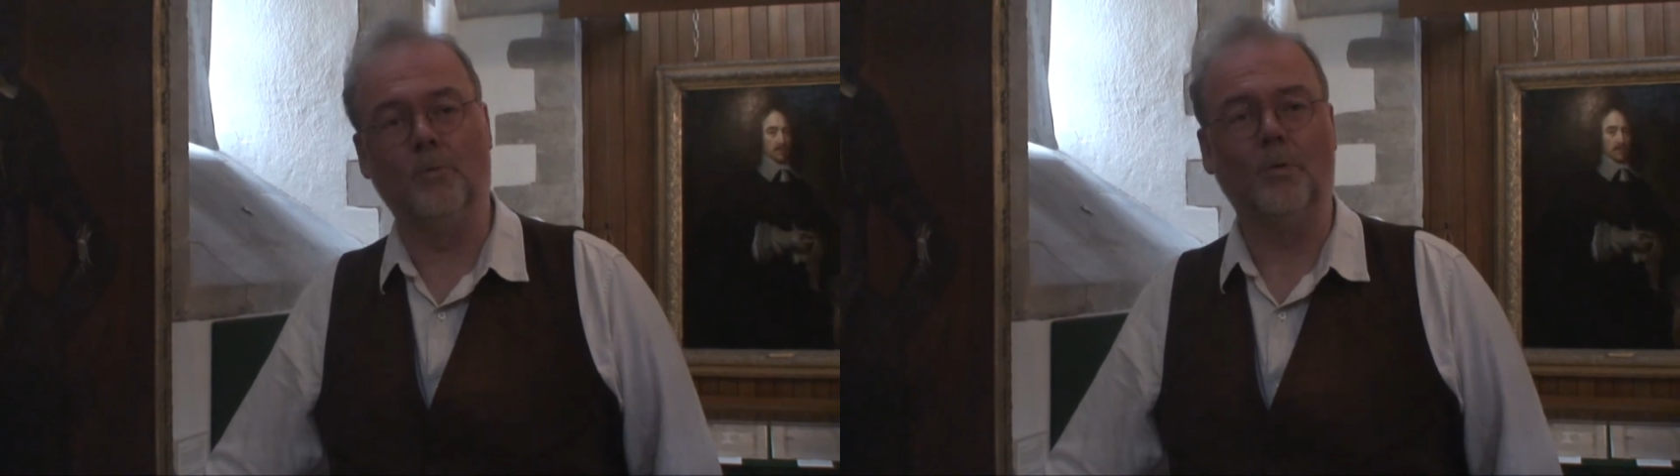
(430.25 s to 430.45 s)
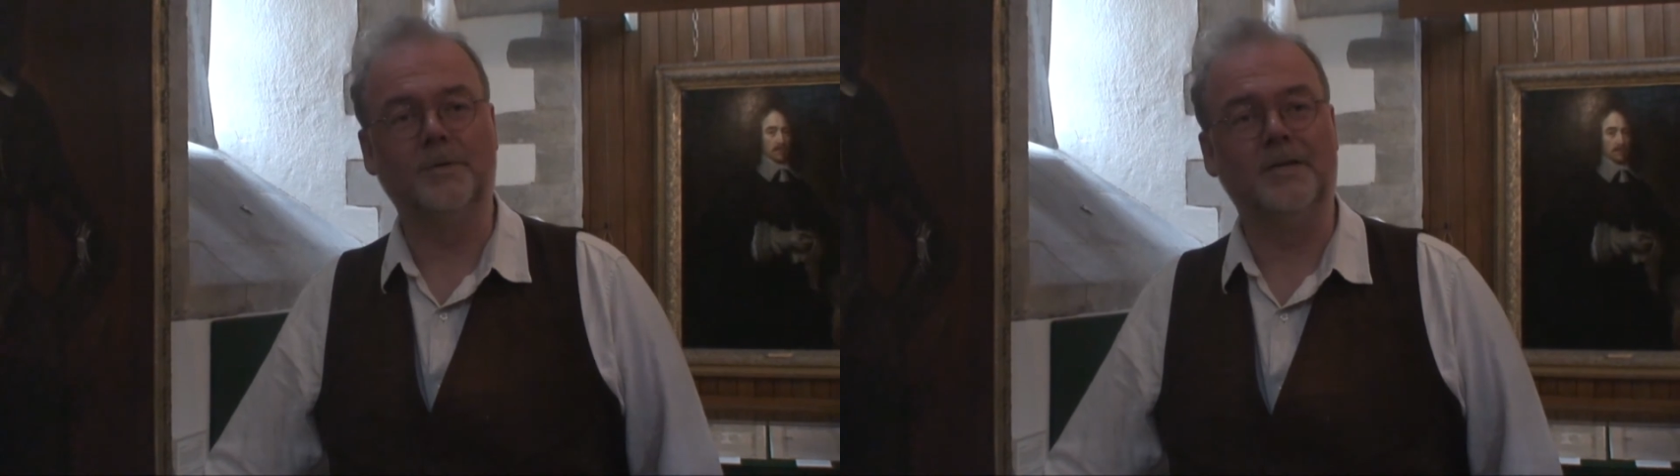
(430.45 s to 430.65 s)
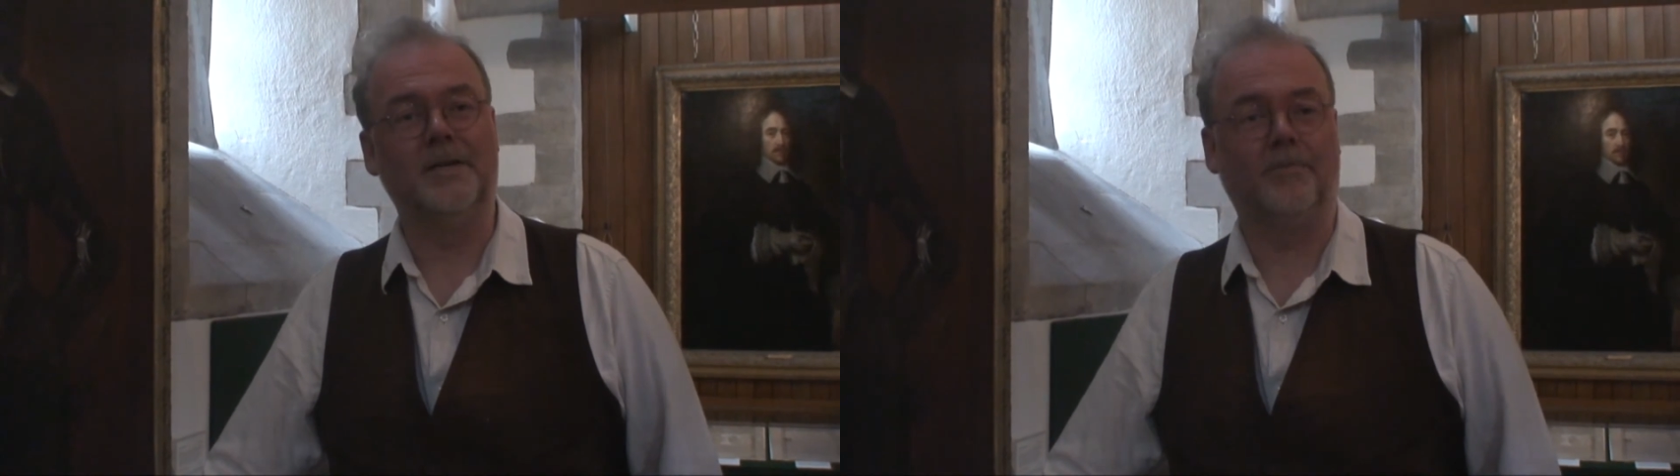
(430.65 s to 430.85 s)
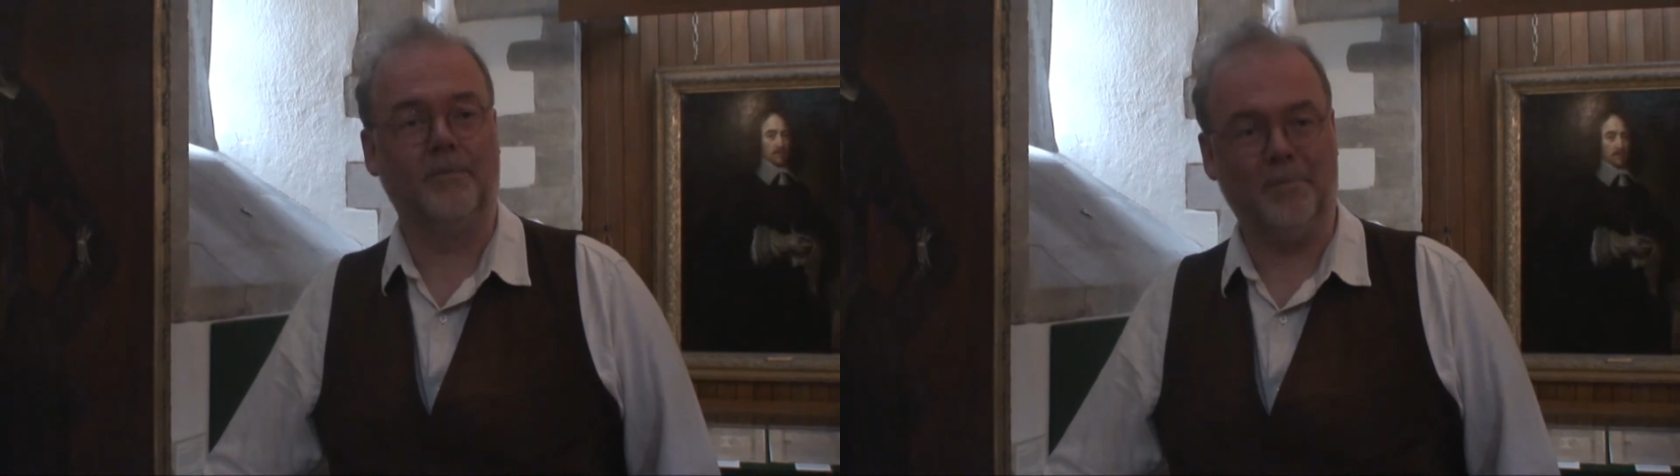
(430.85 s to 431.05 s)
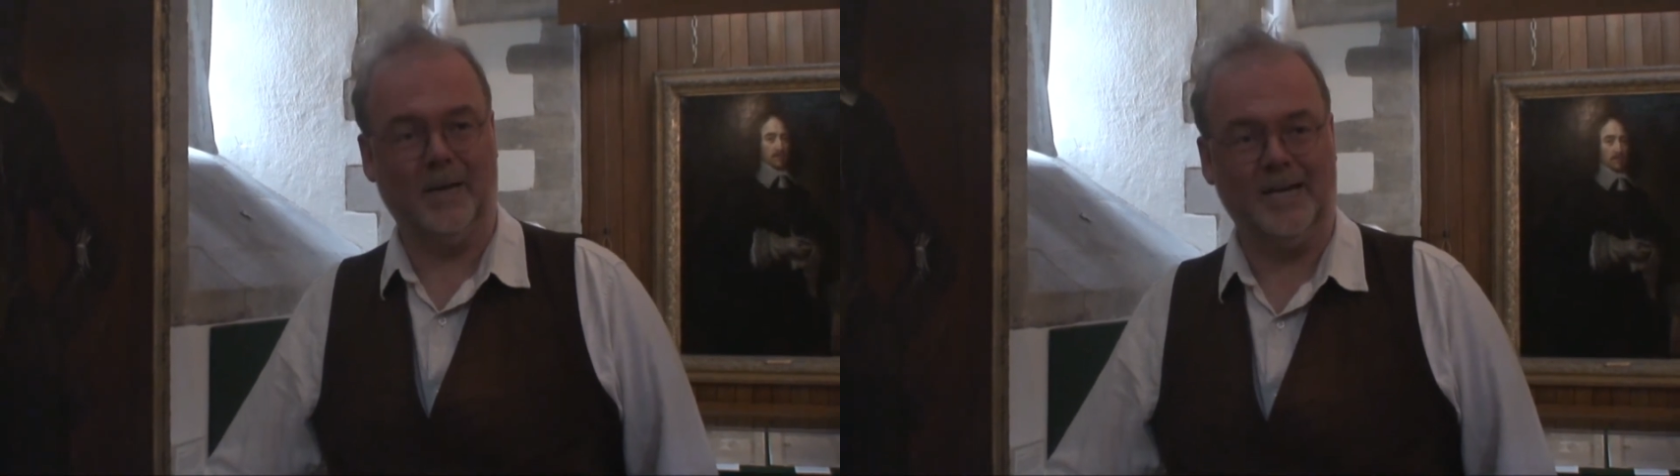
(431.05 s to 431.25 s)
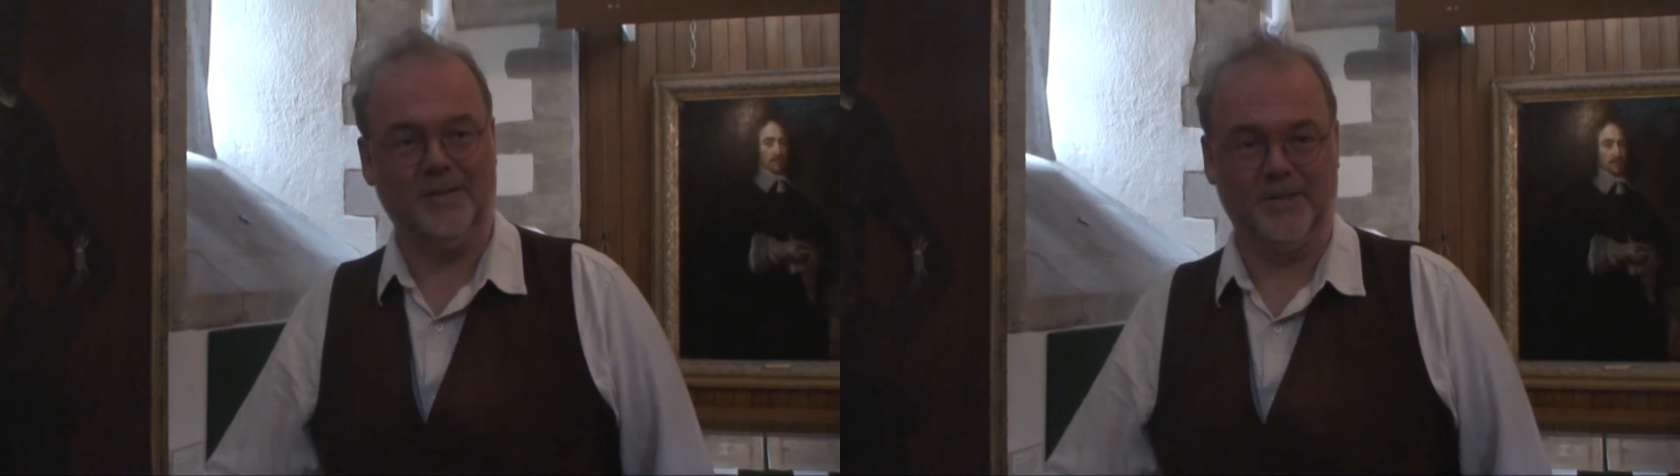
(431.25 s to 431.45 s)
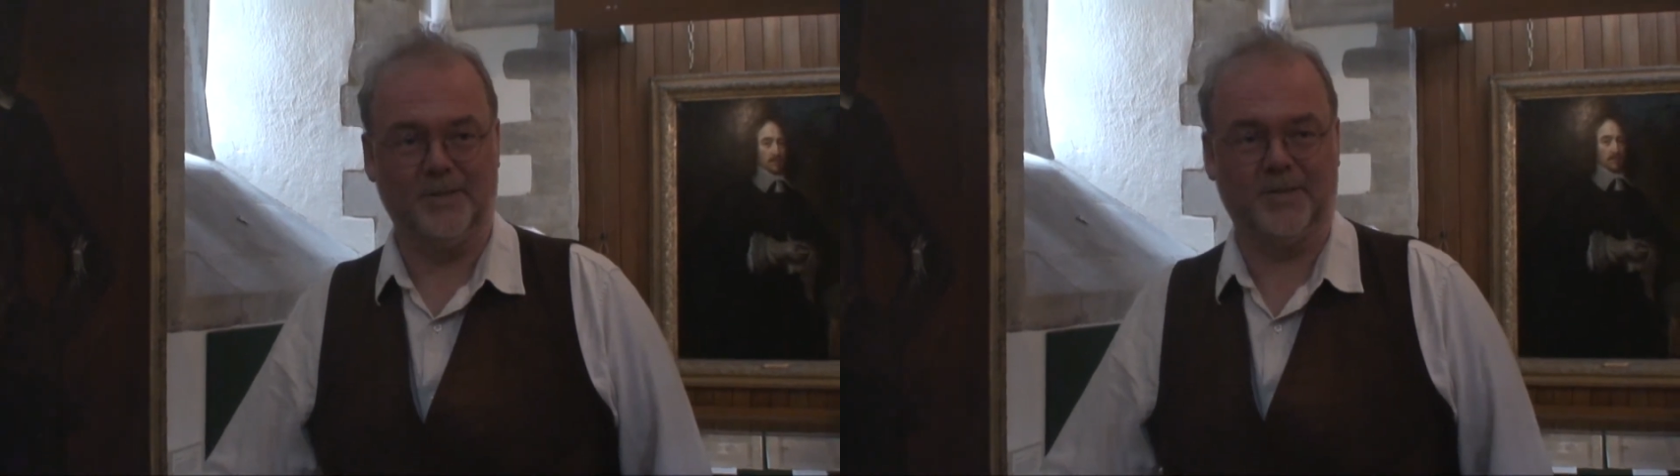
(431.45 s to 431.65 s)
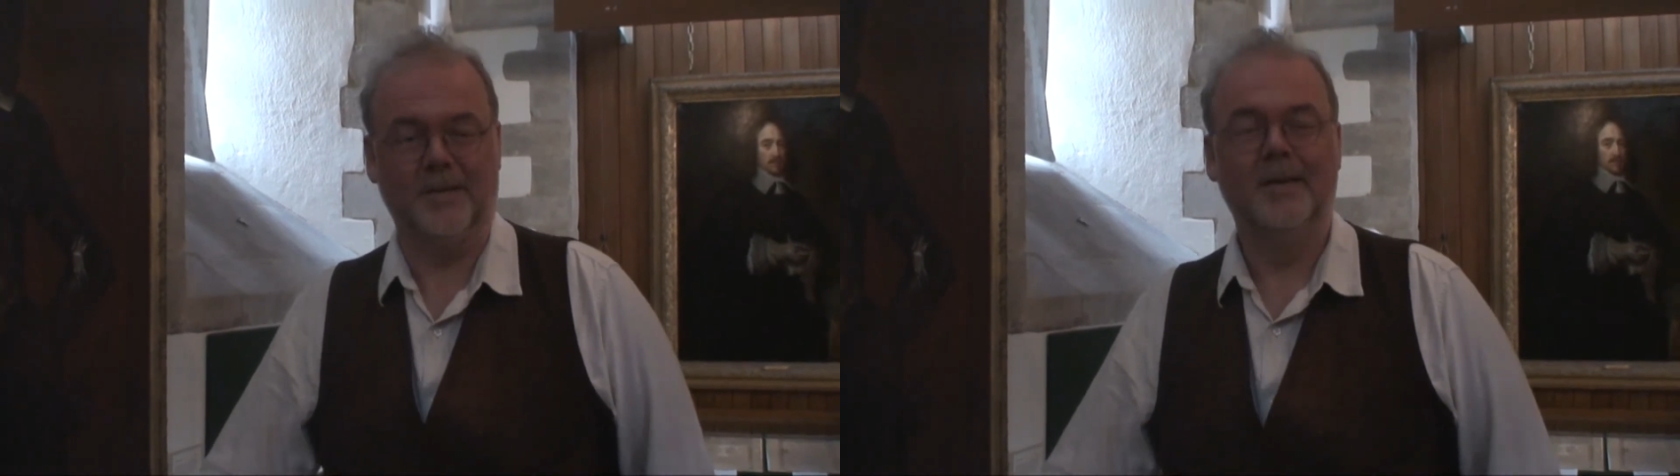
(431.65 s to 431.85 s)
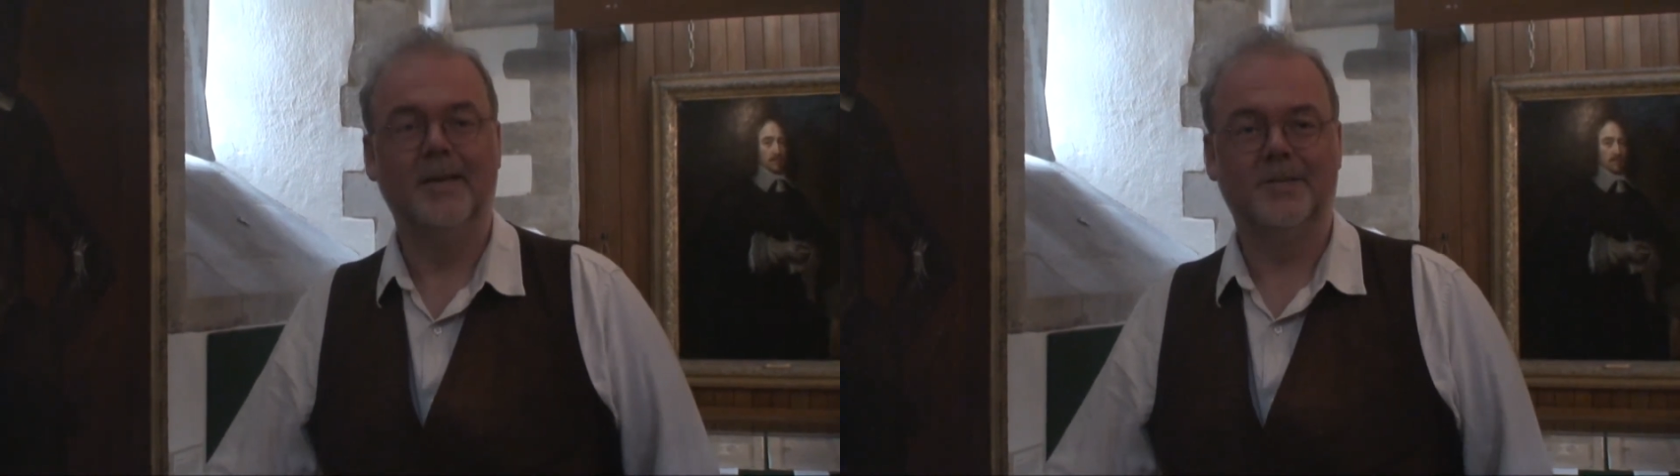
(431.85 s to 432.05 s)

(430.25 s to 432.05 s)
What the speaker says: wart in different places.